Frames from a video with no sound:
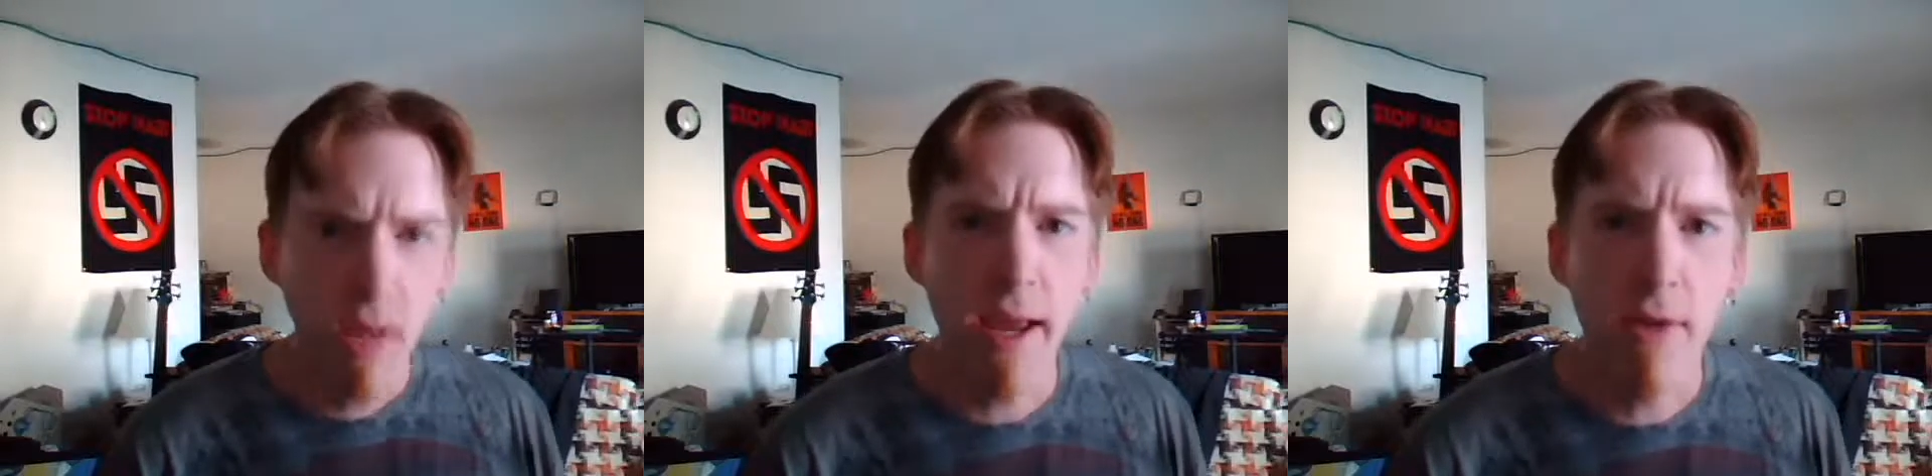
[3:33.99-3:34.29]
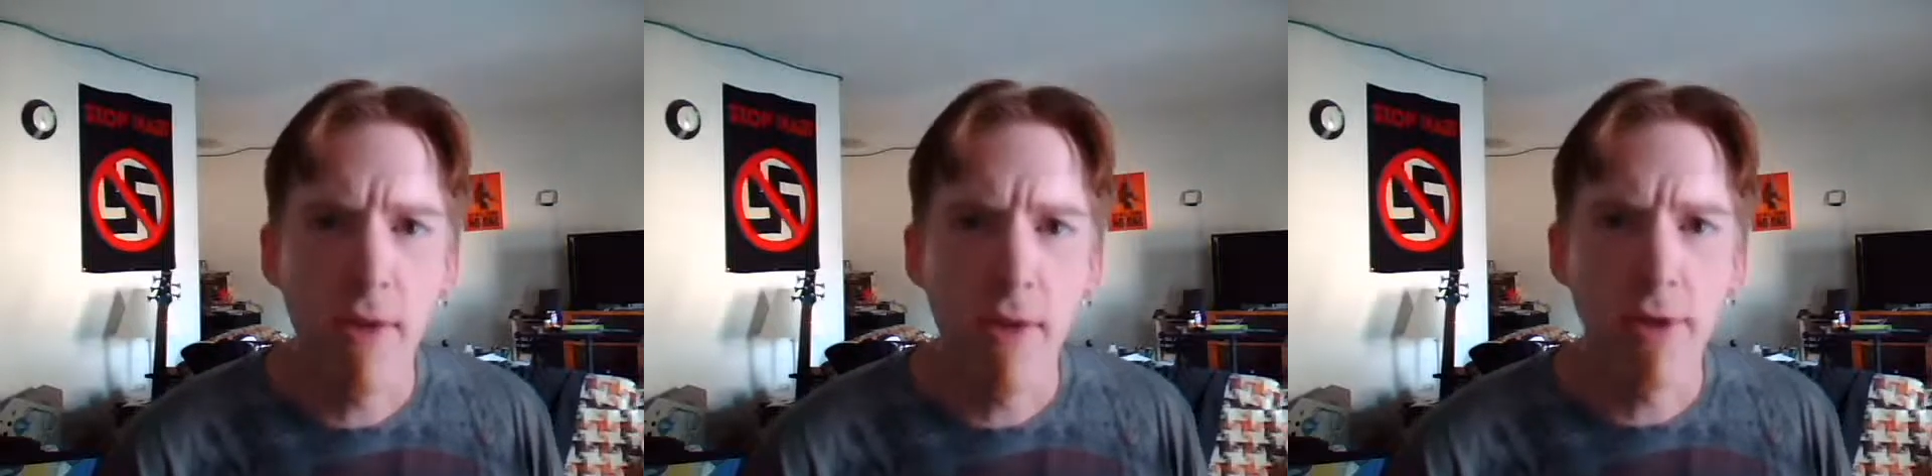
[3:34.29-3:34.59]

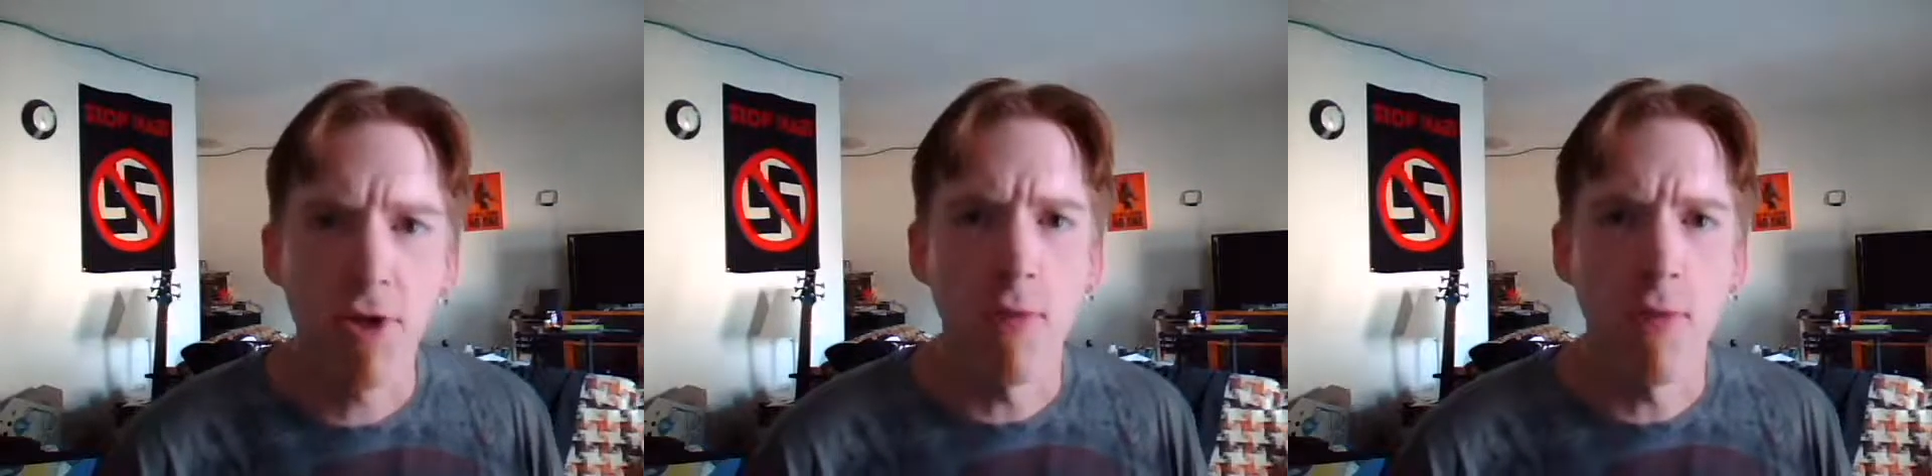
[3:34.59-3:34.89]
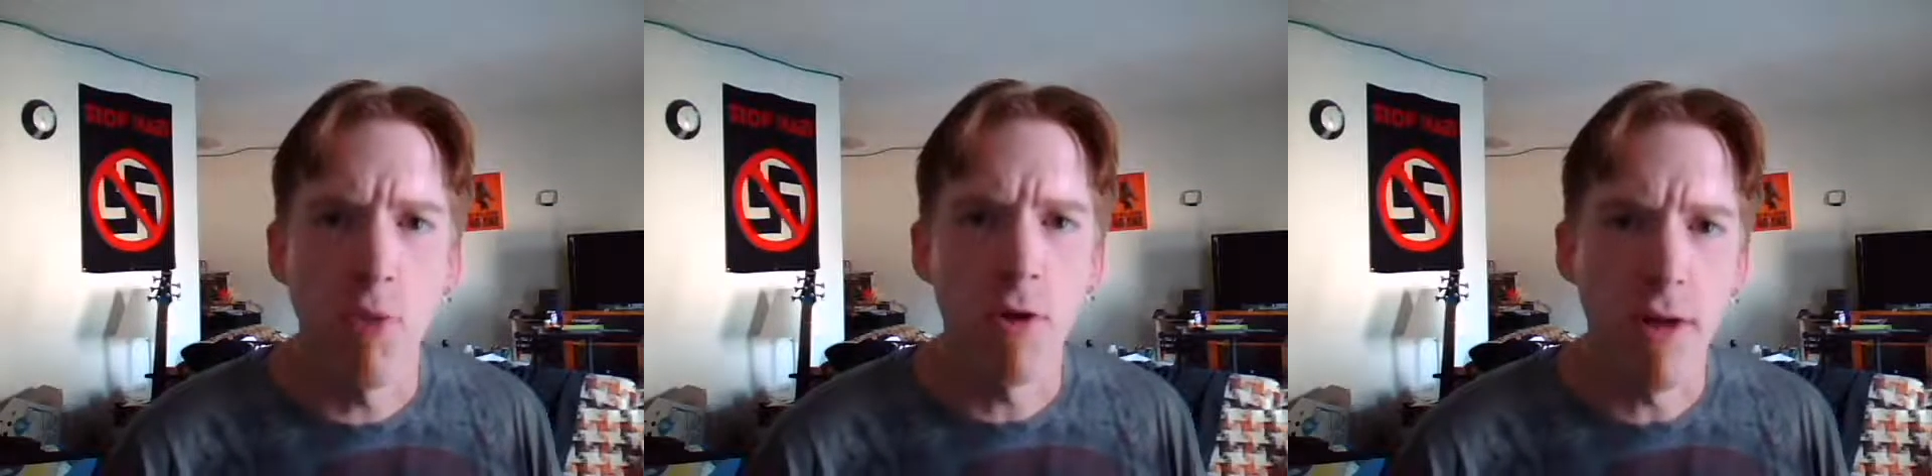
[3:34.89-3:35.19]
atheists are
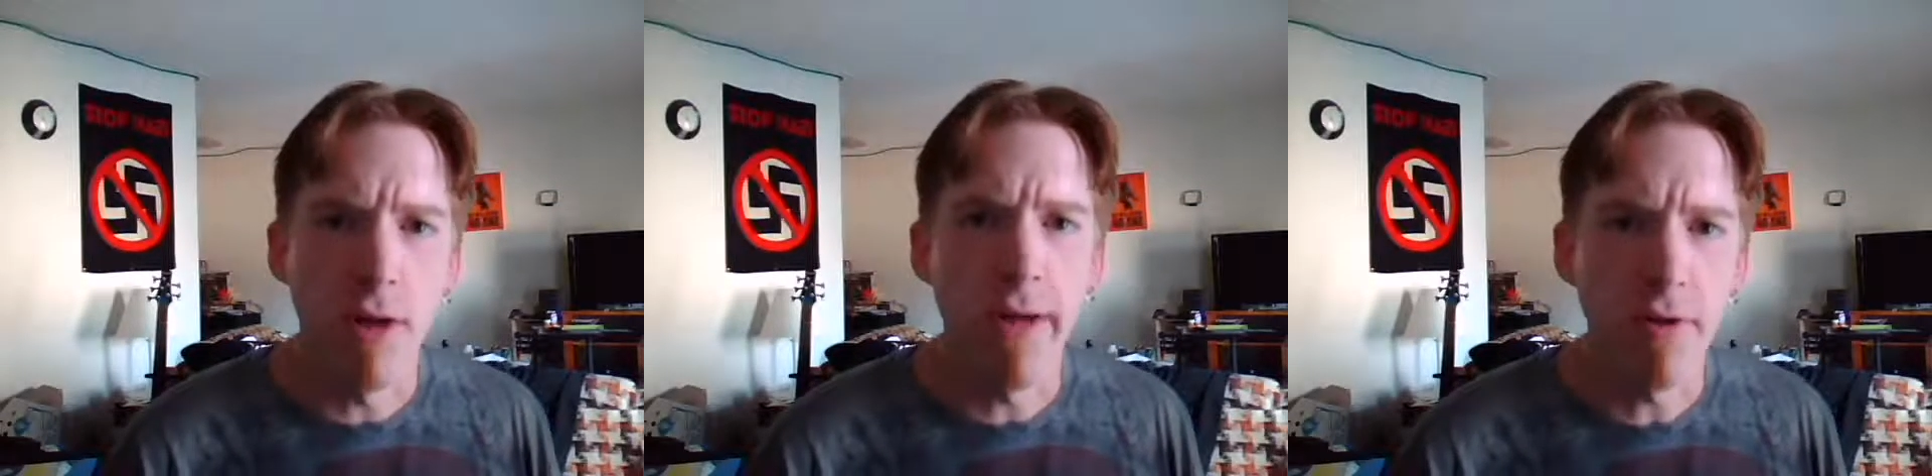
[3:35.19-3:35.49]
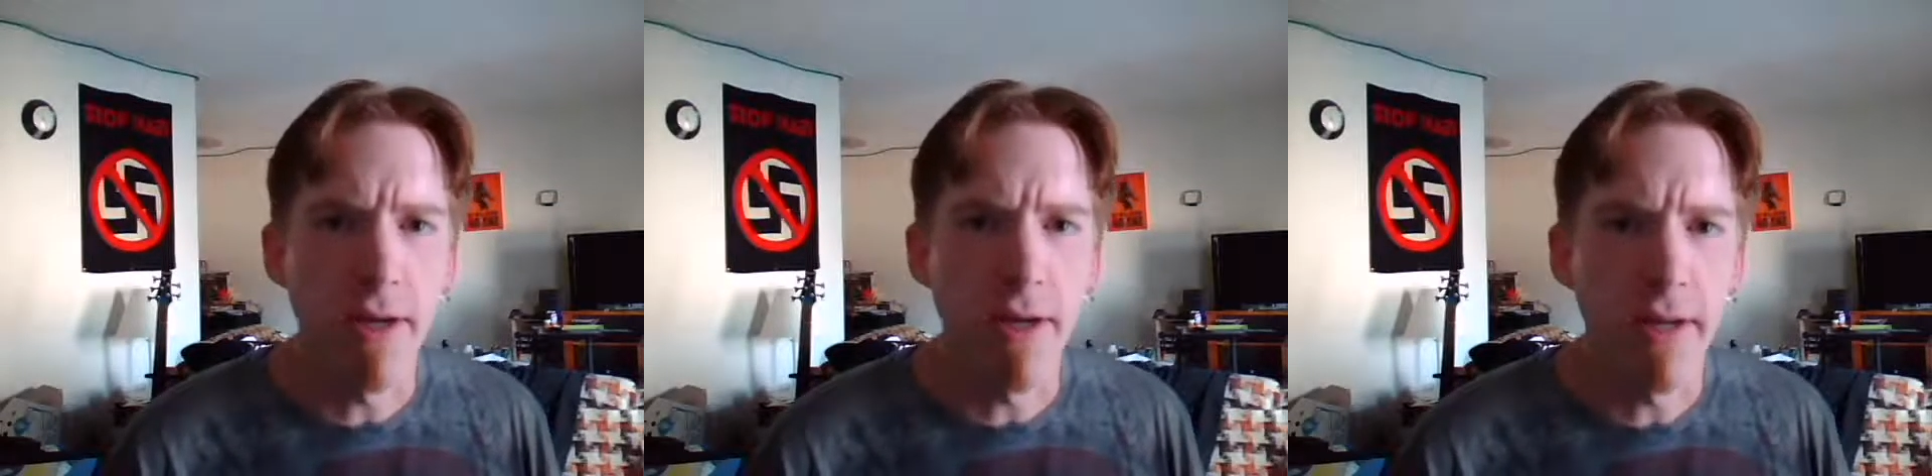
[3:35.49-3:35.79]
more
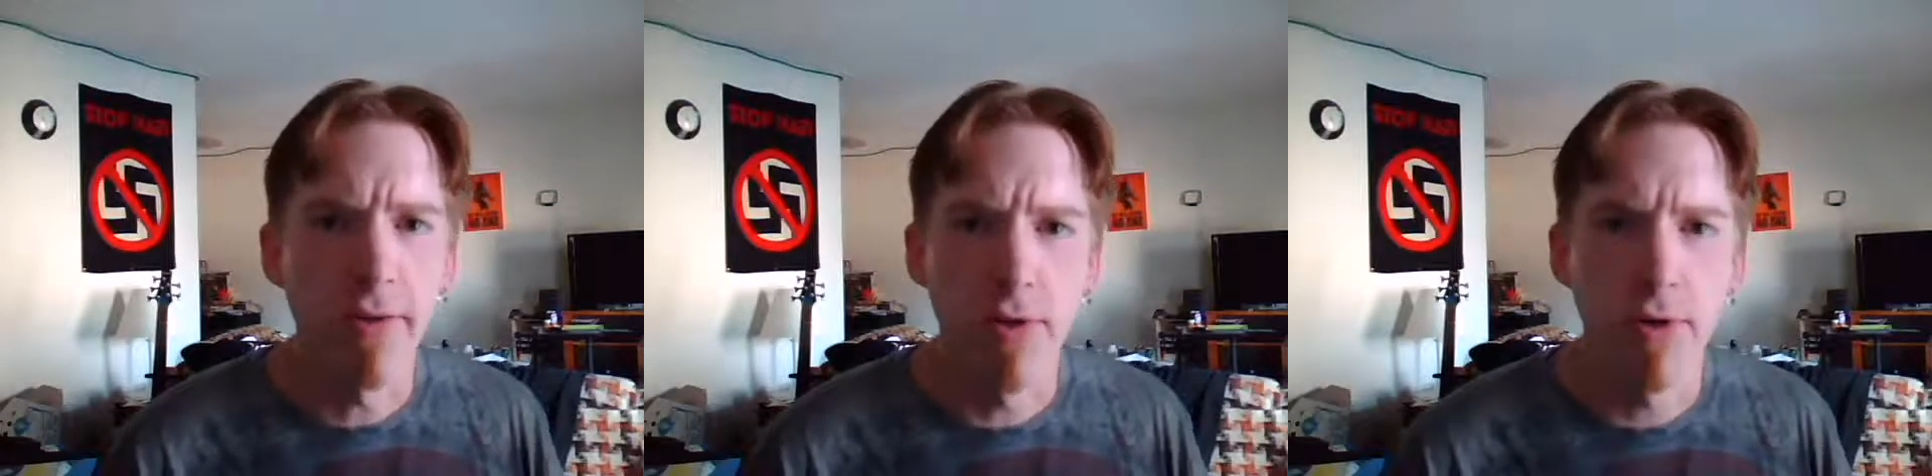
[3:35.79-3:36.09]
likely